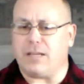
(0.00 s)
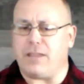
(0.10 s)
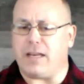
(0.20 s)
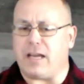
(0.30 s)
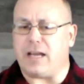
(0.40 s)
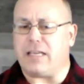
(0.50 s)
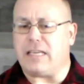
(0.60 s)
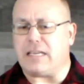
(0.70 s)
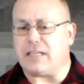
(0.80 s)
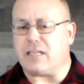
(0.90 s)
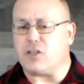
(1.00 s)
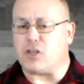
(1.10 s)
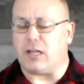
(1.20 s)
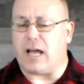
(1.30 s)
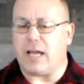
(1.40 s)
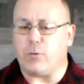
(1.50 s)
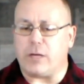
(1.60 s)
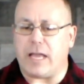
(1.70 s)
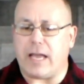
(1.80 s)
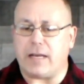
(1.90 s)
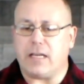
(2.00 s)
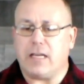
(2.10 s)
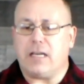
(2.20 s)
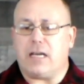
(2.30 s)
And then in July, we had